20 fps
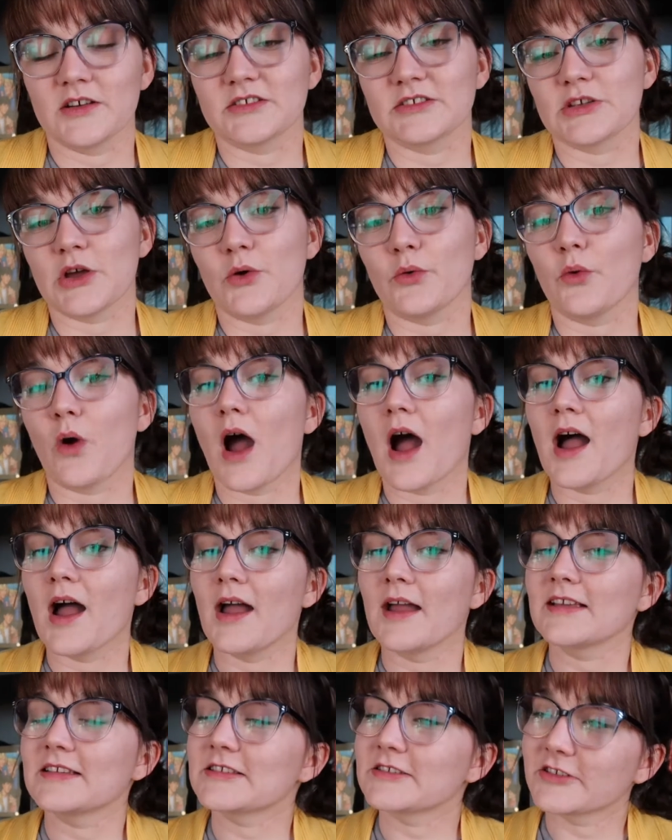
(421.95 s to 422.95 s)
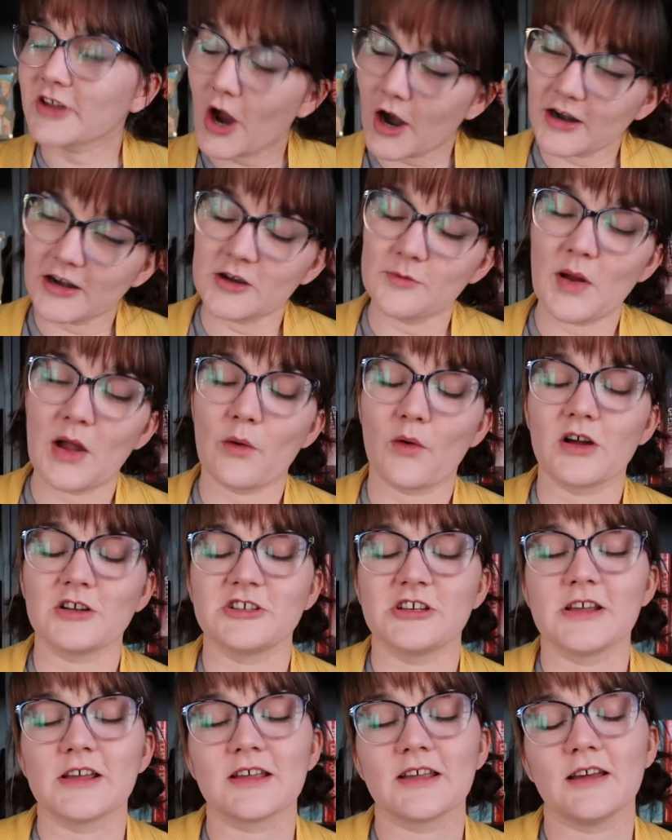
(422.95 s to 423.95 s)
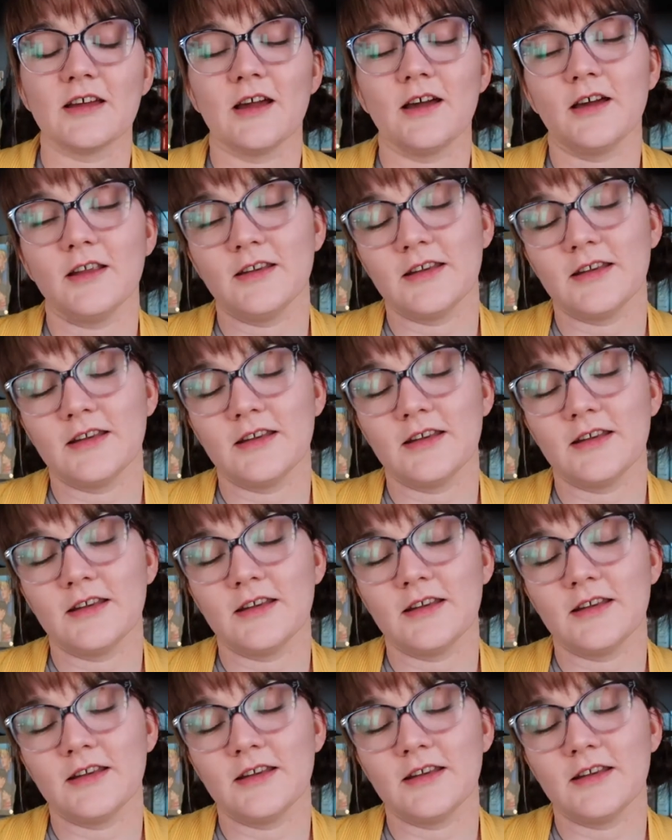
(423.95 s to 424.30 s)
So I started by watching